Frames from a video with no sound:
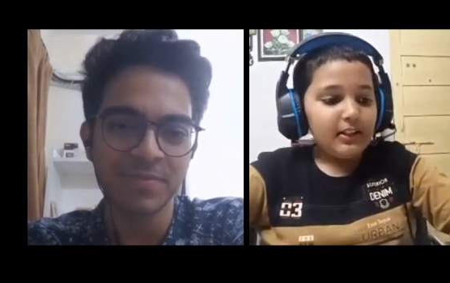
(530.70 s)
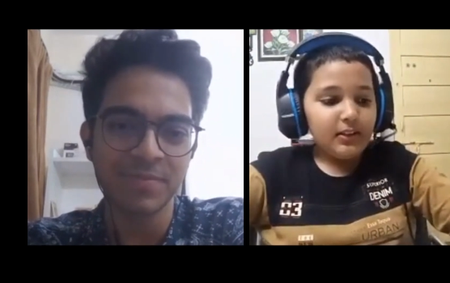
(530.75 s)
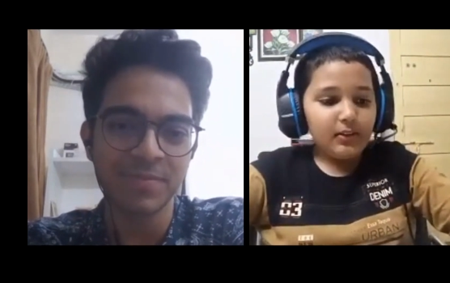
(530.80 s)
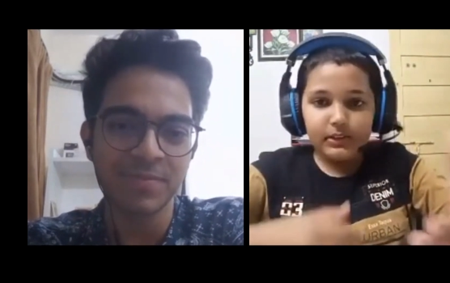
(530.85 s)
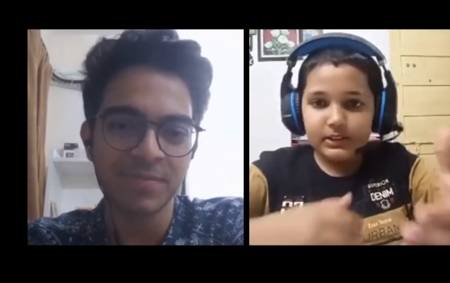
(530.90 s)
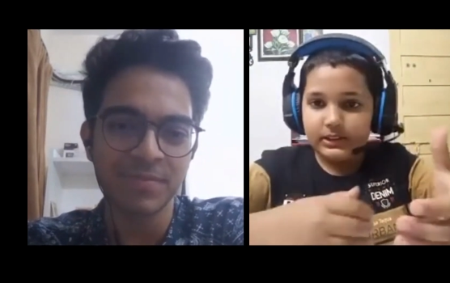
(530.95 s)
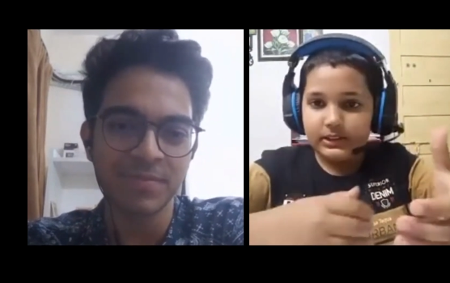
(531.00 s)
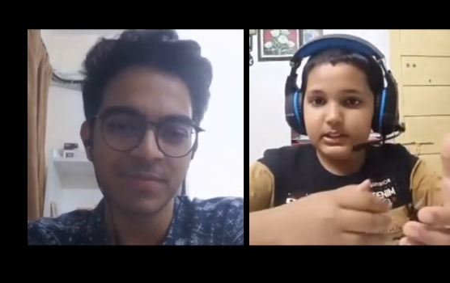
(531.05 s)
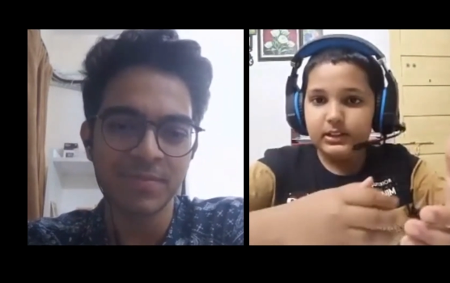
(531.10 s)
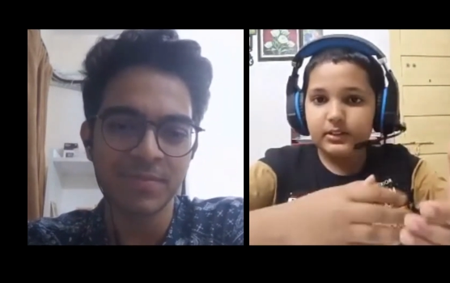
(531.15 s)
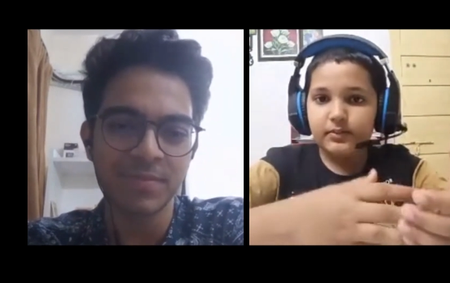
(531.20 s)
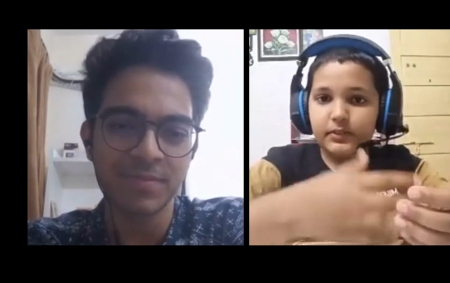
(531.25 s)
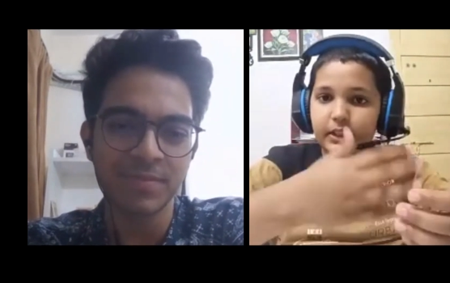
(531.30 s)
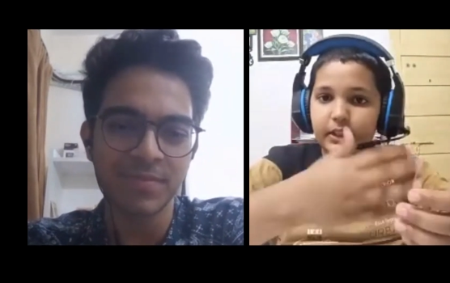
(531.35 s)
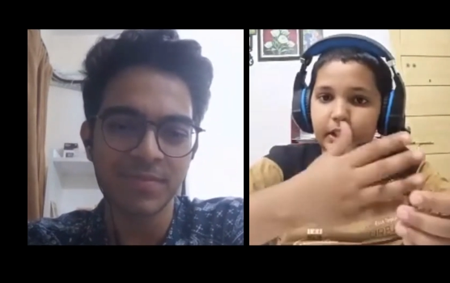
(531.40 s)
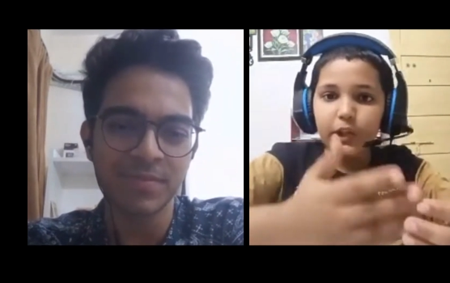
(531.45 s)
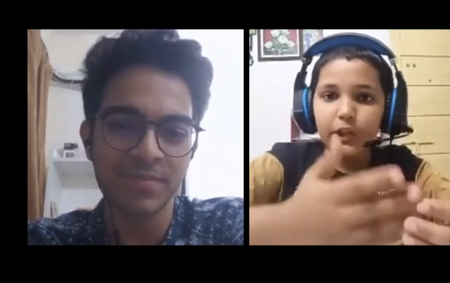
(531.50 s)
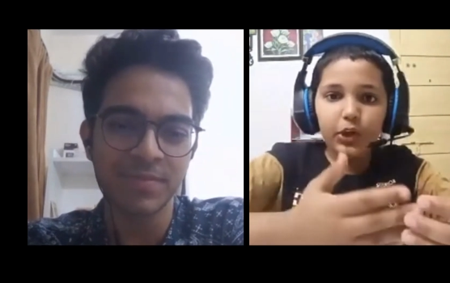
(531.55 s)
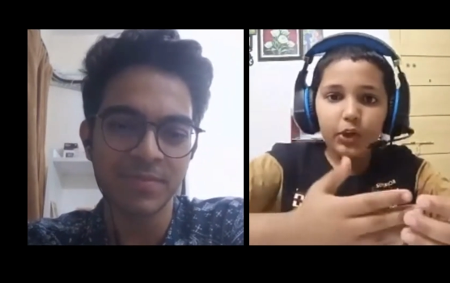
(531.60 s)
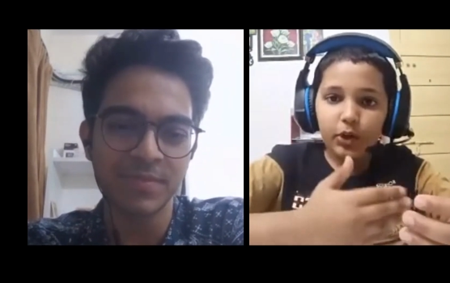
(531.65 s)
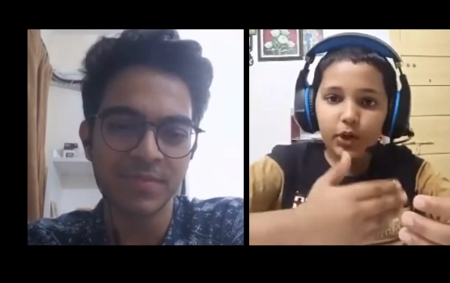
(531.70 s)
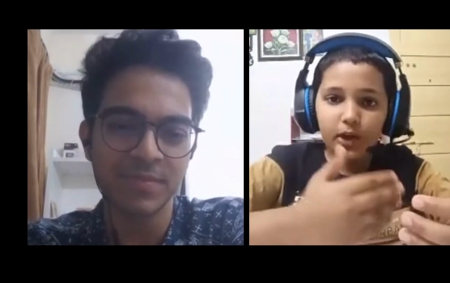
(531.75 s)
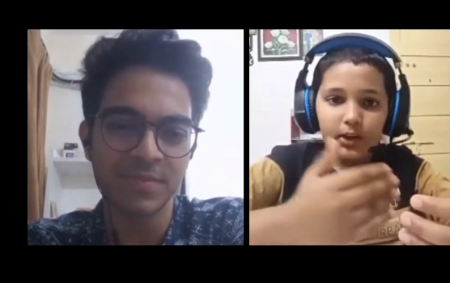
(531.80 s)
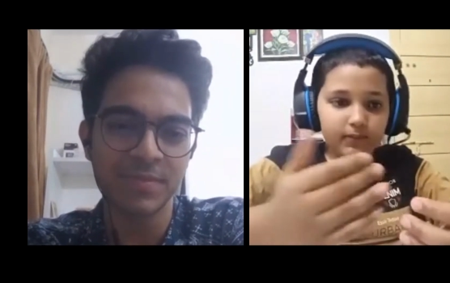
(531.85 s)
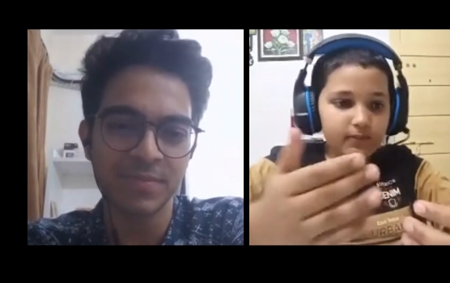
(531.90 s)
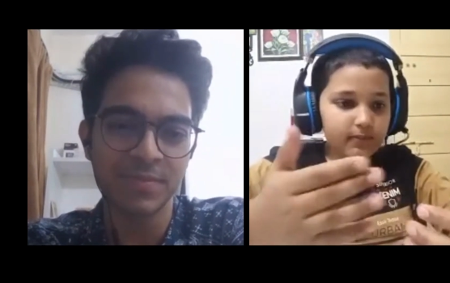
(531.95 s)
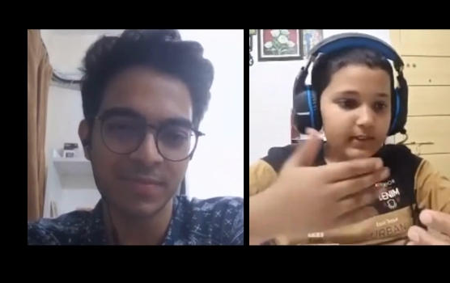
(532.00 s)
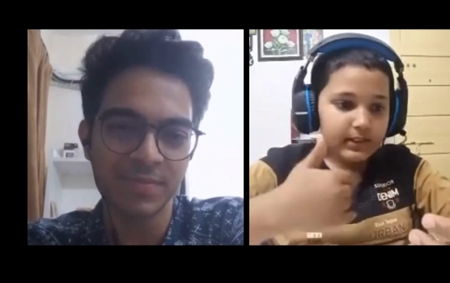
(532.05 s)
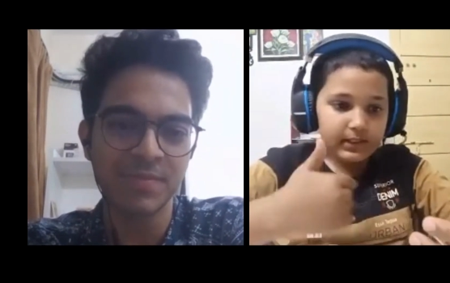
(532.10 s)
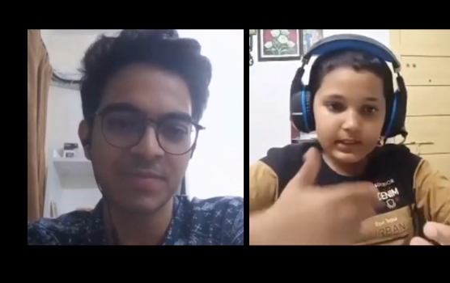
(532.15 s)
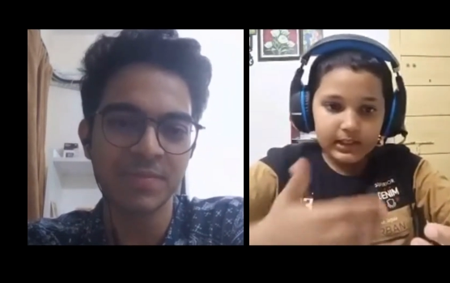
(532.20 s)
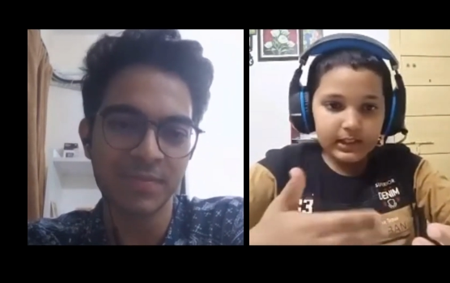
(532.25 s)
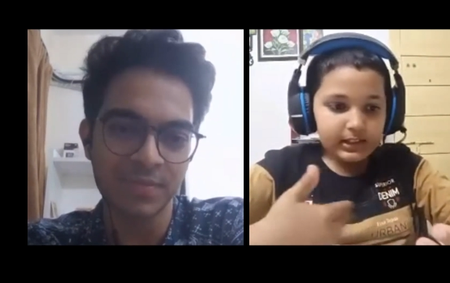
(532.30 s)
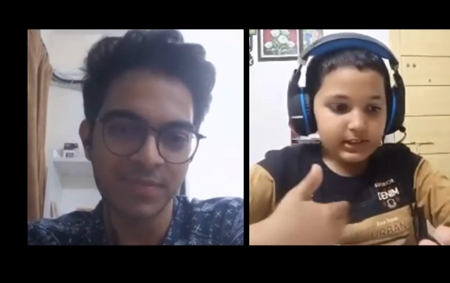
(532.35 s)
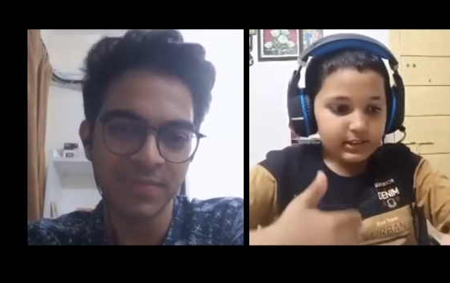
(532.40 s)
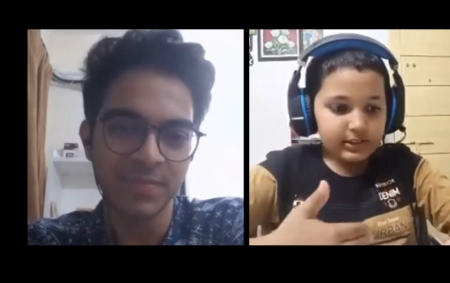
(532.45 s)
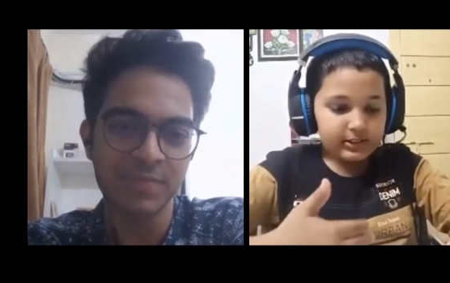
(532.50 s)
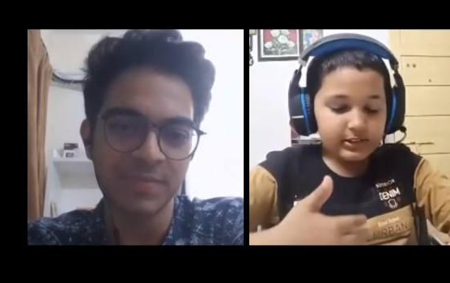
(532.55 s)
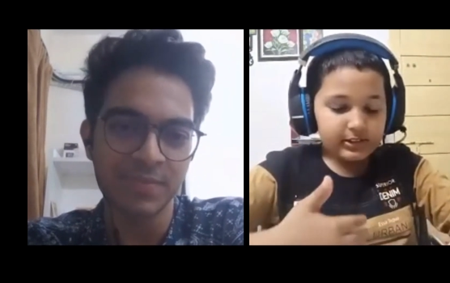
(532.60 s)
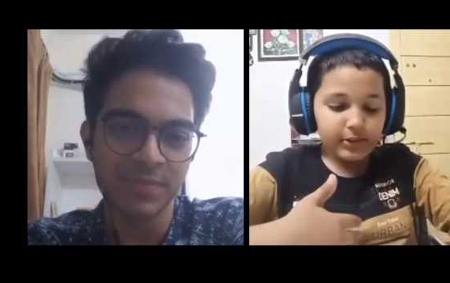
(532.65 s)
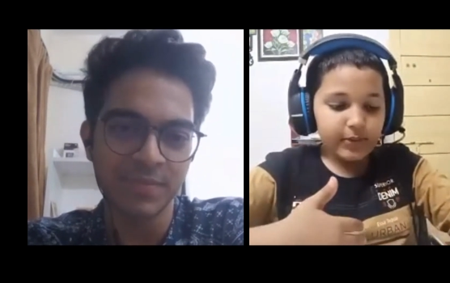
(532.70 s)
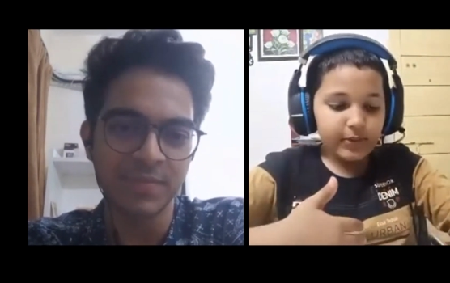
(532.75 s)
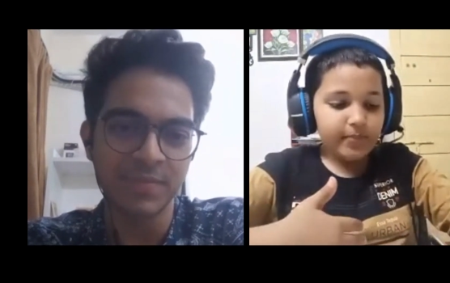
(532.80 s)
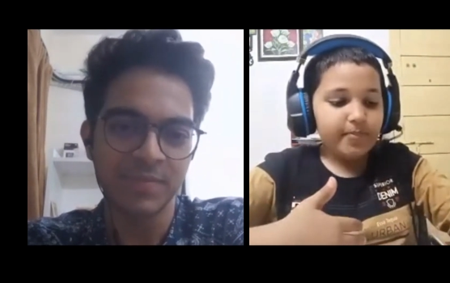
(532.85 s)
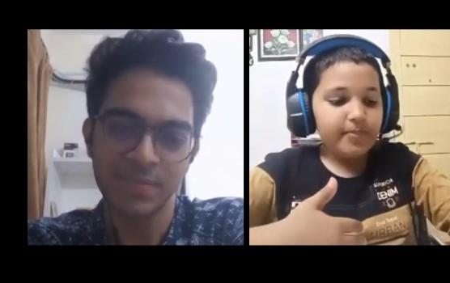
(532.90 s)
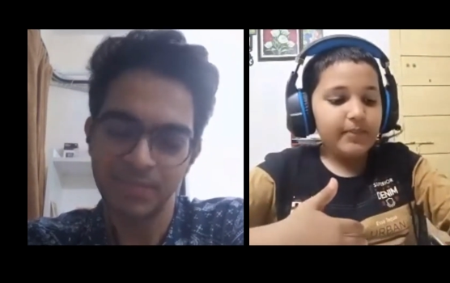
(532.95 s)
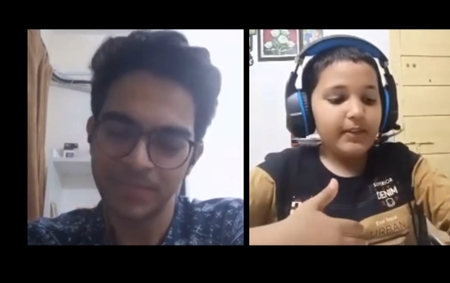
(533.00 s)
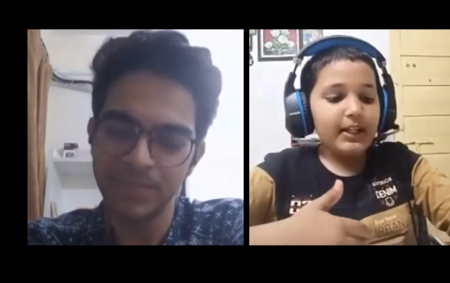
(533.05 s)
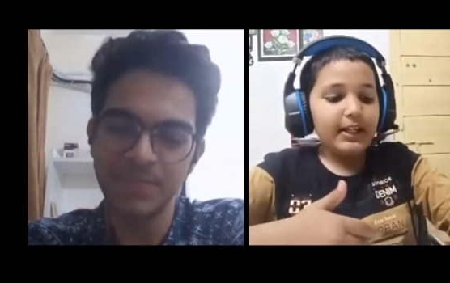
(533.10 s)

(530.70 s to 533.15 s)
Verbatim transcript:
Speaker 1: WhatsApp video call with us. So